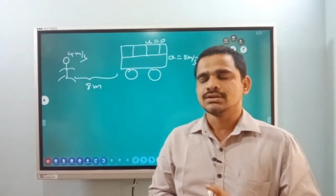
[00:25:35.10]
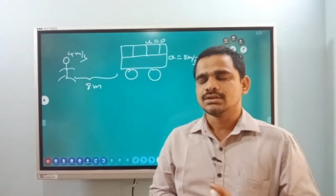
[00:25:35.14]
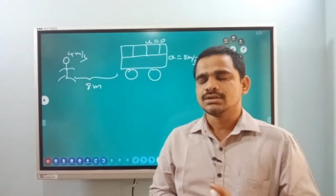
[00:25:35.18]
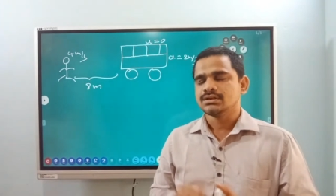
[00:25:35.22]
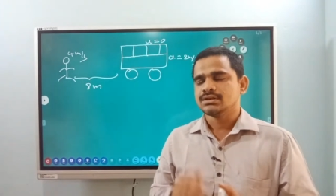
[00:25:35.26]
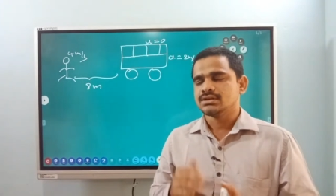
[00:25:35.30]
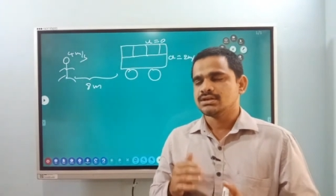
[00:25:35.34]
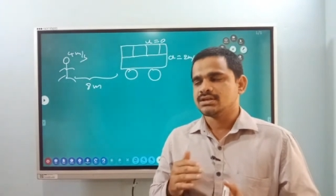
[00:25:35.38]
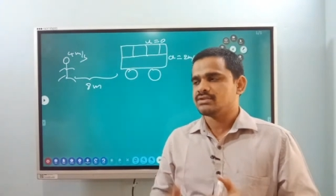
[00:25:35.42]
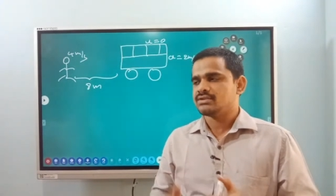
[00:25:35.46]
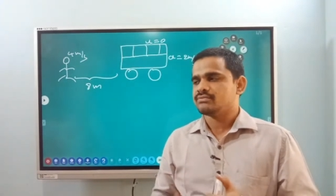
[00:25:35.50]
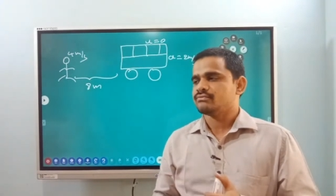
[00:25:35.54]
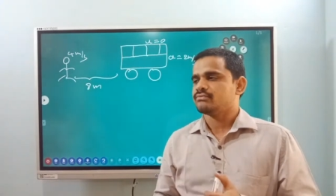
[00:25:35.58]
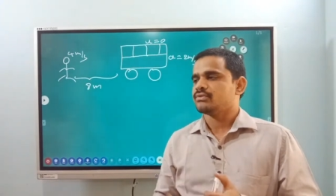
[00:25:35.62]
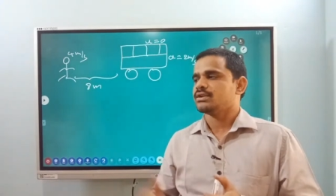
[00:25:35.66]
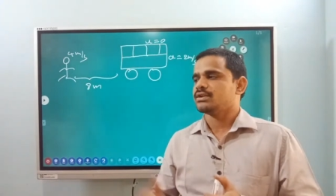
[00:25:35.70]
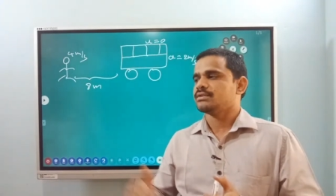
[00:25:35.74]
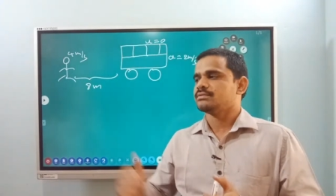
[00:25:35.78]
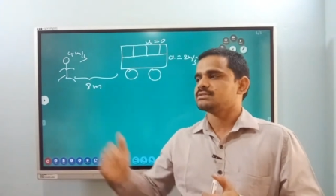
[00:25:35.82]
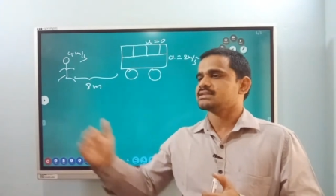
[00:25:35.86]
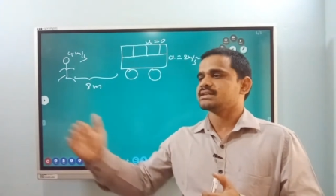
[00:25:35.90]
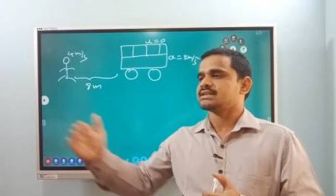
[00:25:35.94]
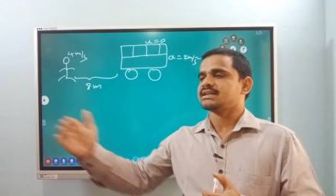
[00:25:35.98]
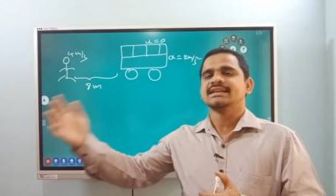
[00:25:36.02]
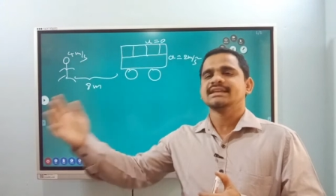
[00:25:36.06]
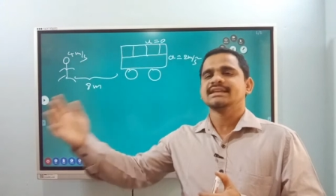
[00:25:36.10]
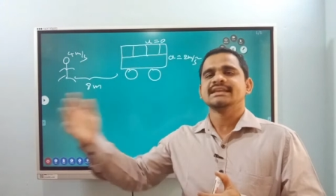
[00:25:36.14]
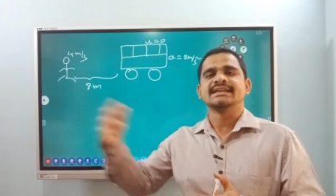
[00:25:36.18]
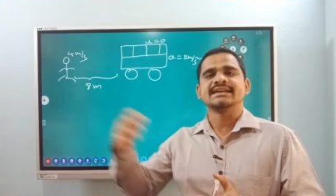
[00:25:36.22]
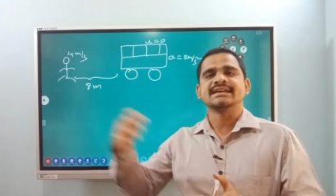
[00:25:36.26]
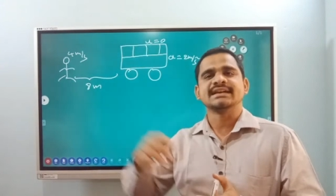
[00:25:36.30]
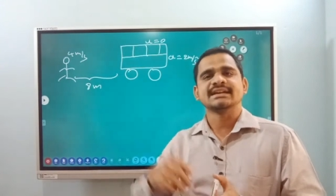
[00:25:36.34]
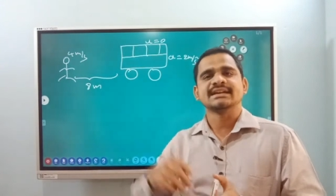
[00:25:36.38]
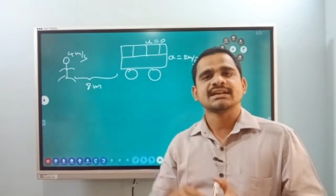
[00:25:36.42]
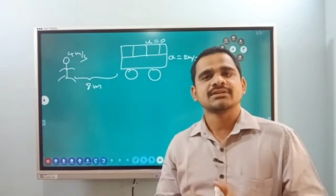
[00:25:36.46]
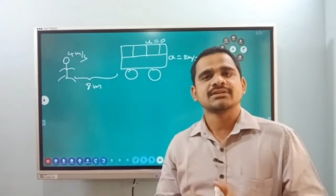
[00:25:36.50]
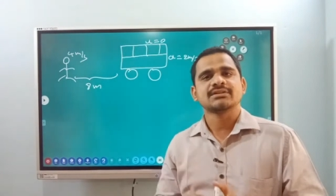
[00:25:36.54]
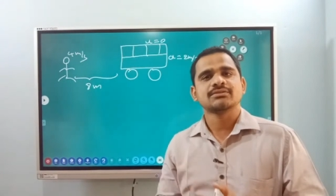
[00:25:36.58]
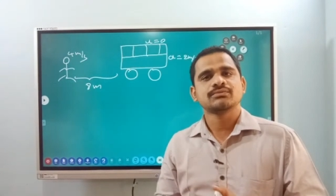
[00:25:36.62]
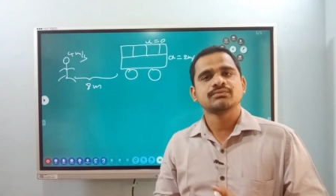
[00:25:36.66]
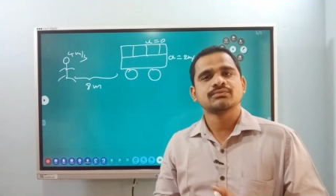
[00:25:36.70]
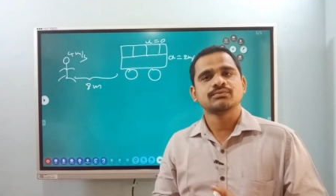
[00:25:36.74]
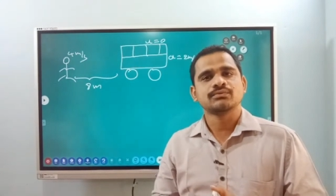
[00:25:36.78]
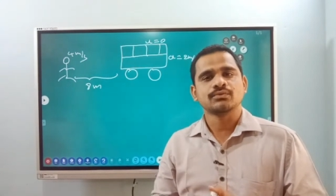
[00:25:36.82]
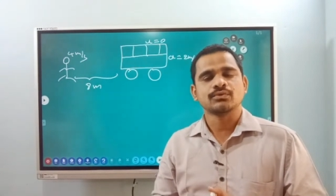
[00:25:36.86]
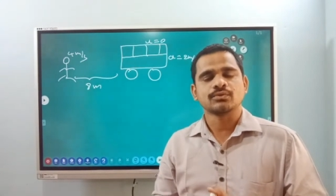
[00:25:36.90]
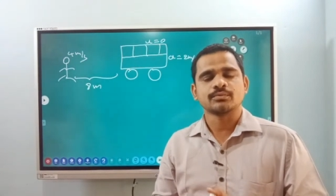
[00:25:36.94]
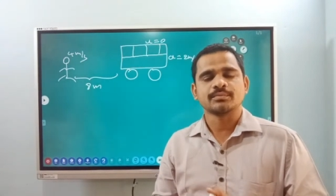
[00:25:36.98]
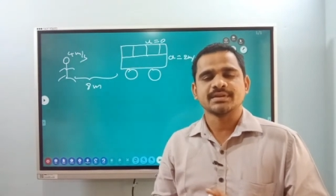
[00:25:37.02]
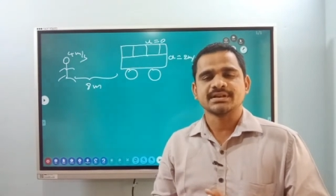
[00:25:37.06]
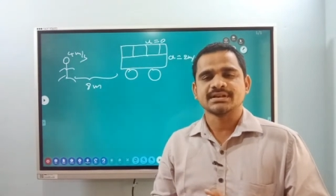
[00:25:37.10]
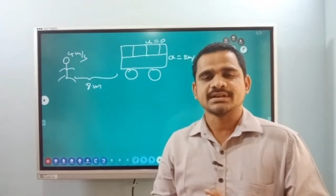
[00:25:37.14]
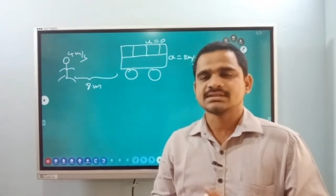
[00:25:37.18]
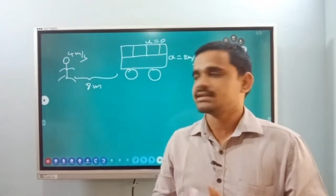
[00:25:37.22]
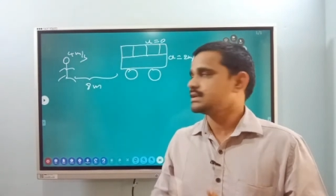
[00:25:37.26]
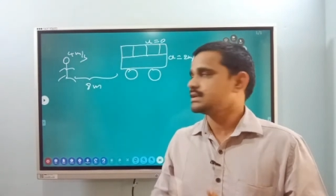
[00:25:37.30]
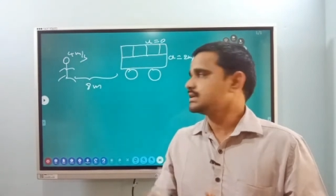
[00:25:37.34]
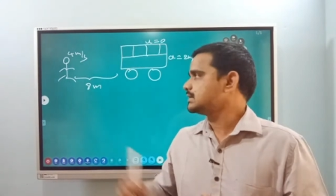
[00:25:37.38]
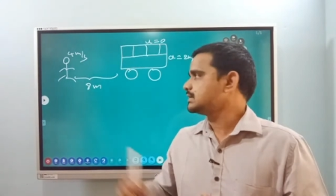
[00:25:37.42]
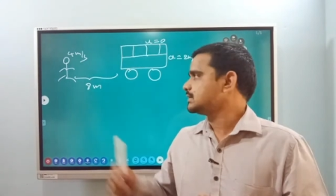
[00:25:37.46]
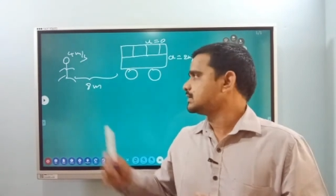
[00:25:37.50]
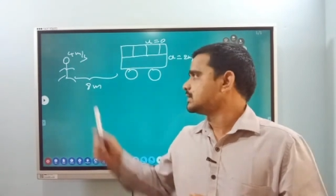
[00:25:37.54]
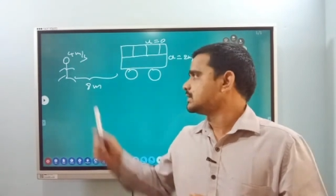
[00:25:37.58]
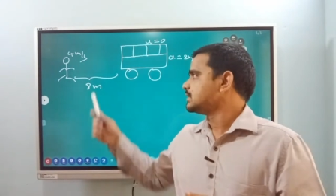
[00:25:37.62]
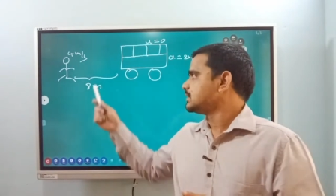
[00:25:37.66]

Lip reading: In 1 second, he can travel 4 meters, right?